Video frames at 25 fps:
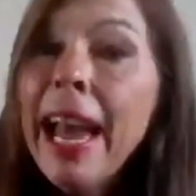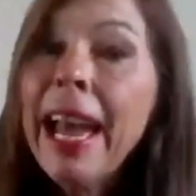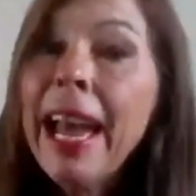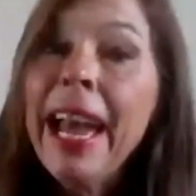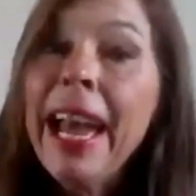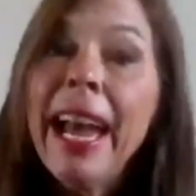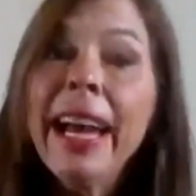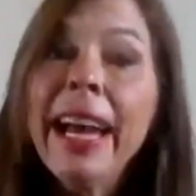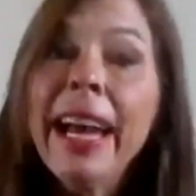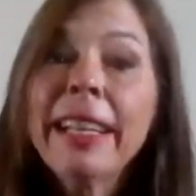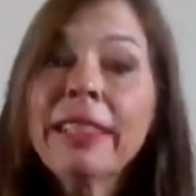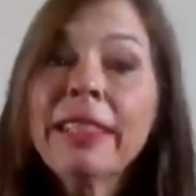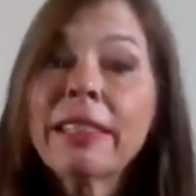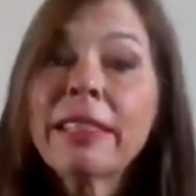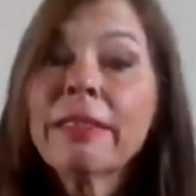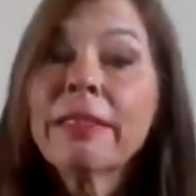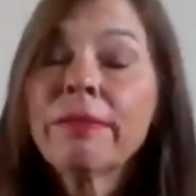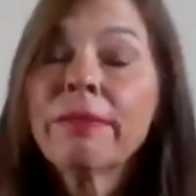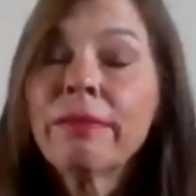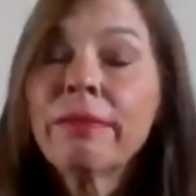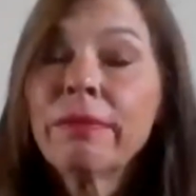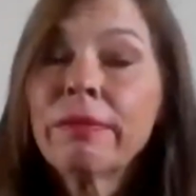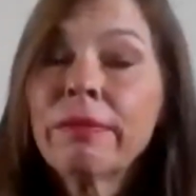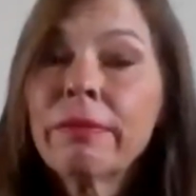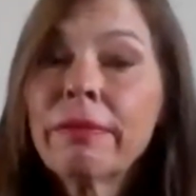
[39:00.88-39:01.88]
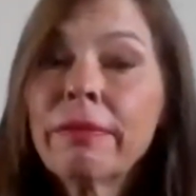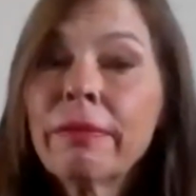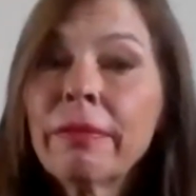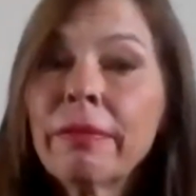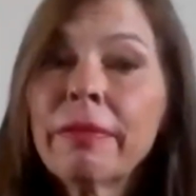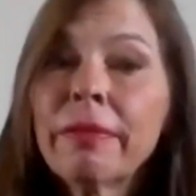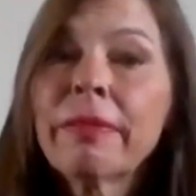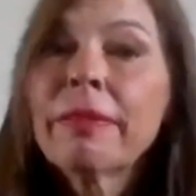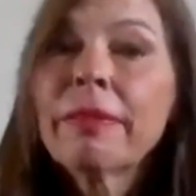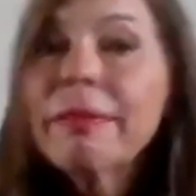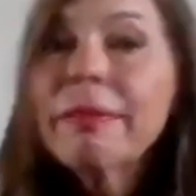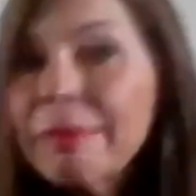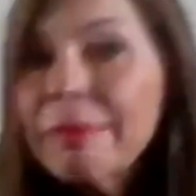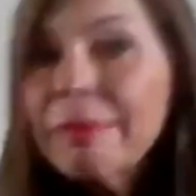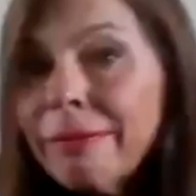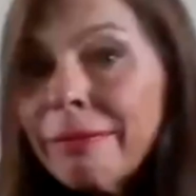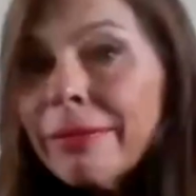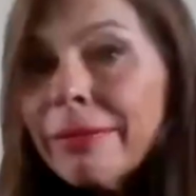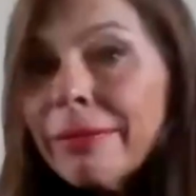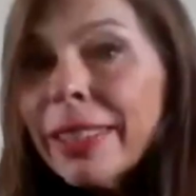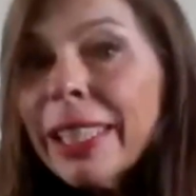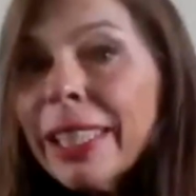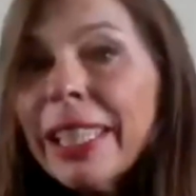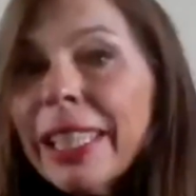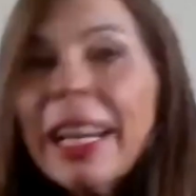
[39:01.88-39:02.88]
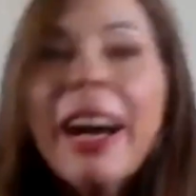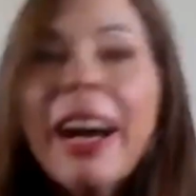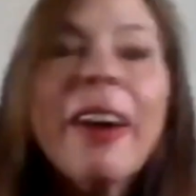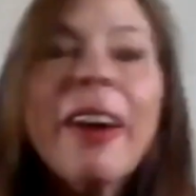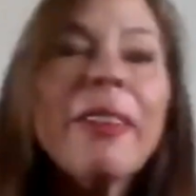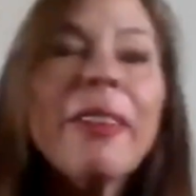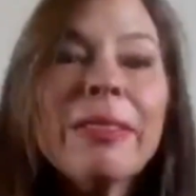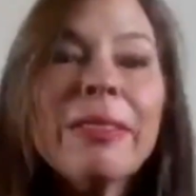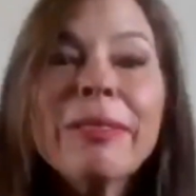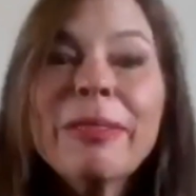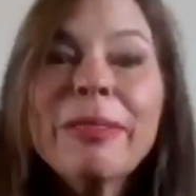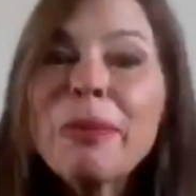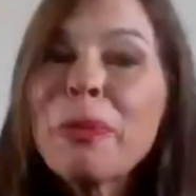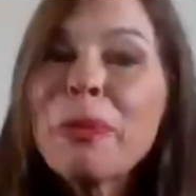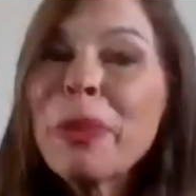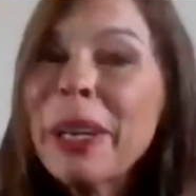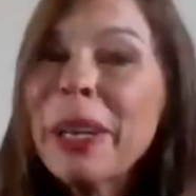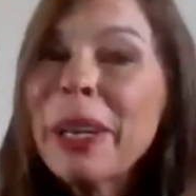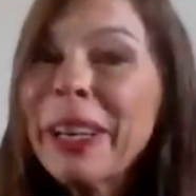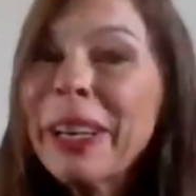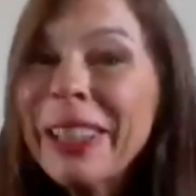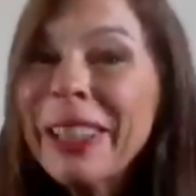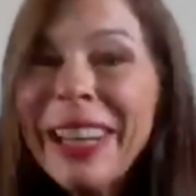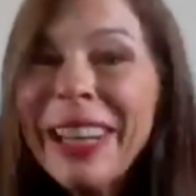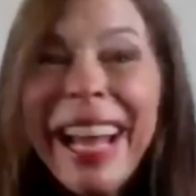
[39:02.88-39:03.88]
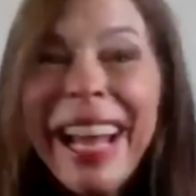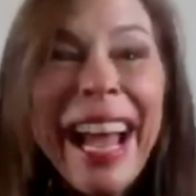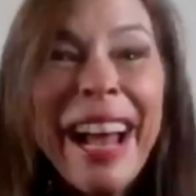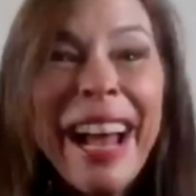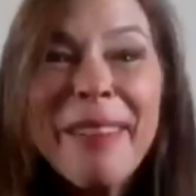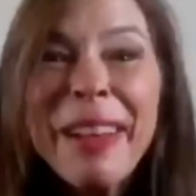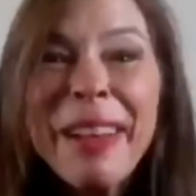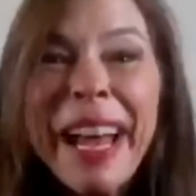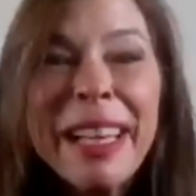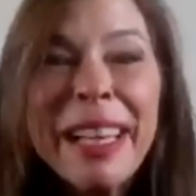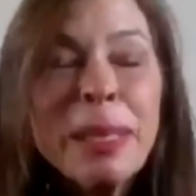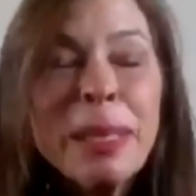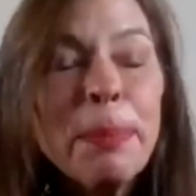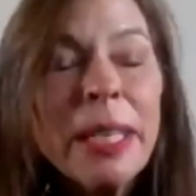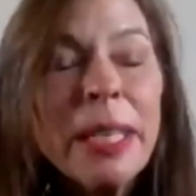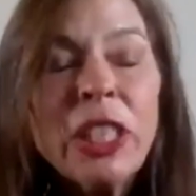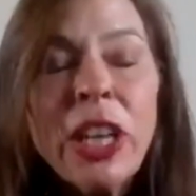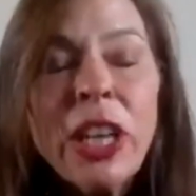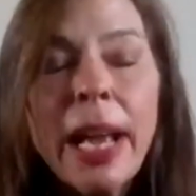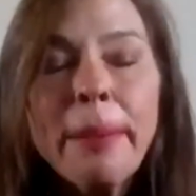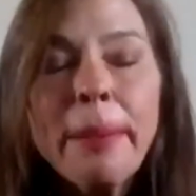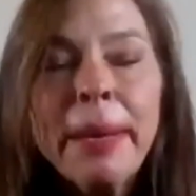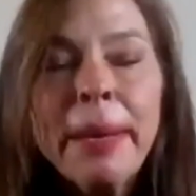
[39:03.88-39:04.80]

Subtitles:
And, you know, we're going to have SPJ